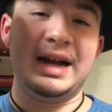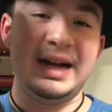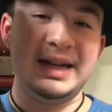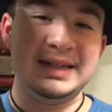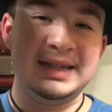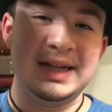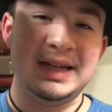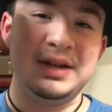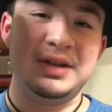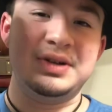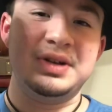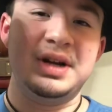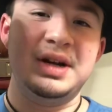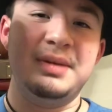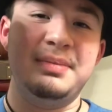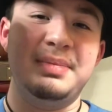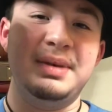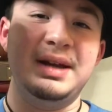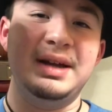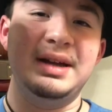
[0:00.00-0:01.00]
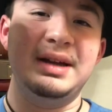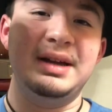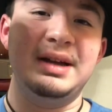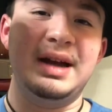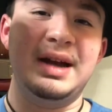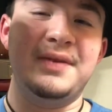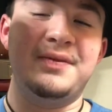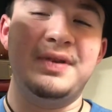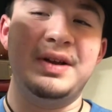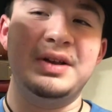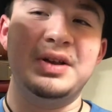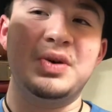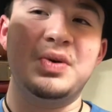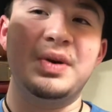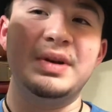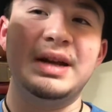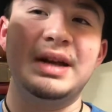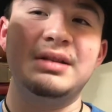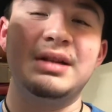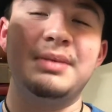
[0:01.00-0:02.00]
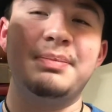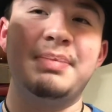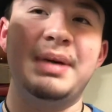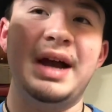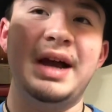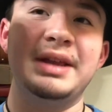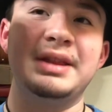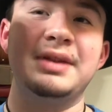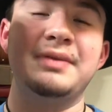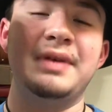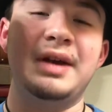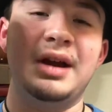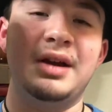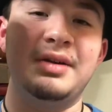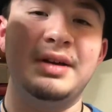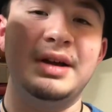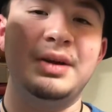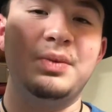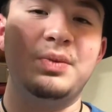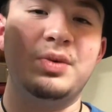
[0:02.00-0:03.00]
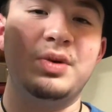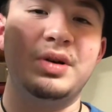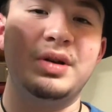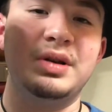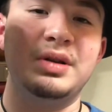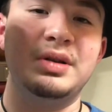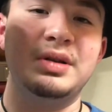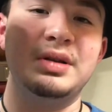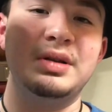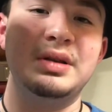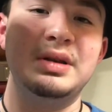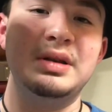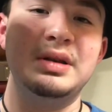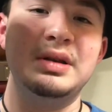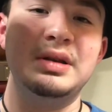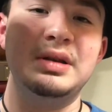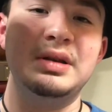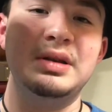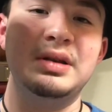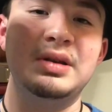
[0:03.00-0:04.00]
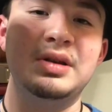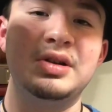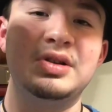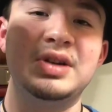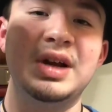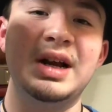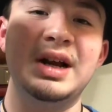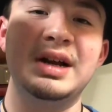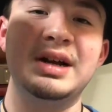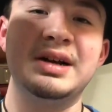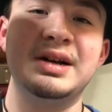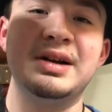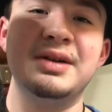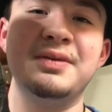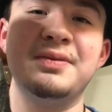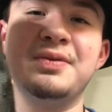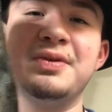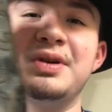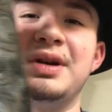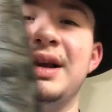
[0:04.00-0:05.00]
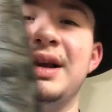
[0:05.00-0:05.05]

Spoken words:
I said, they're trying to be. I feel like they're going down that path of area where they're trying to convert